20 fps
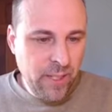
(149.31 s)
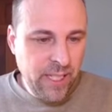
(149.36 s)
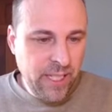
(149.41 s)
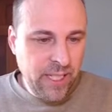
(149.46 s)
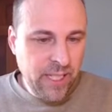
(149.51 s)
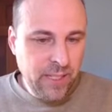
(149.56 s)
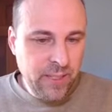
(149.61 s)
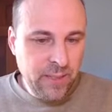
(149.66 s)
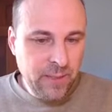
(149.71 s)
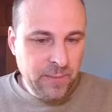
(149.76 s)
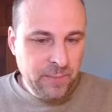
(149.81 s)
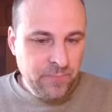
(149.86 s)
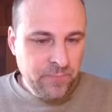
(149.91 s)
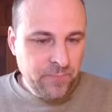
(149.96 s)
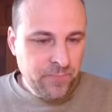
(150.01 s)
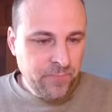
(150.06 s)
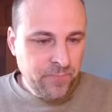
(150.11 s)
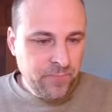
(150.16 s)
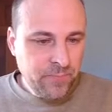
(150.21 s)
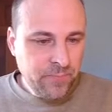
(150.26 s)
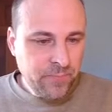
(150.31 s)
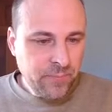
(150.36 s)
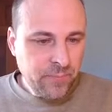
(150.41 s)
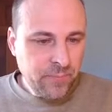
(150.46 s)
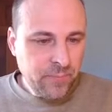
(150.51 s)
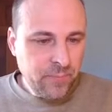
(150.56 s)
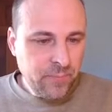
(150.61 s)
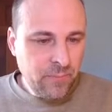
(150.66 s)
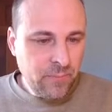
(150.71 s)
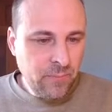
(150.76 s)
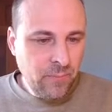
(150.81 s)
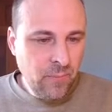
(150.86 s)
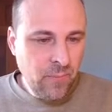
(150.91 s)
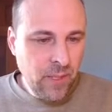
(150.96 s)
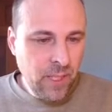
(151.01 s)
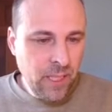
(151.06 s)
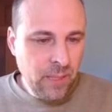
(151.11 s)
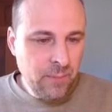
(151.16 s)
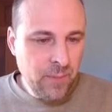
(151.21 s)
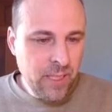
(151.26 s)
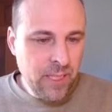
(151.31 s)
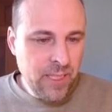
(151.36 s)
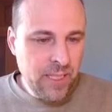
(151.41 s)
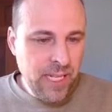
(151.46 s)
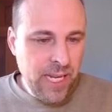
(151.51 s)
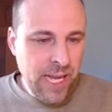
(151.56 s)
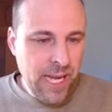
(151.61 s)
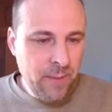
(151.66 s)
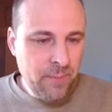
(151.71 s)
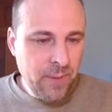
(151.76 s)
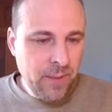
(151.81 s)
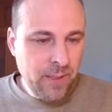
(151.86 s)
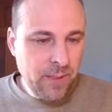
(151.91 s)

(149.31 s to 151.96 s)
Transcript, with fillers: here. I'm going to tap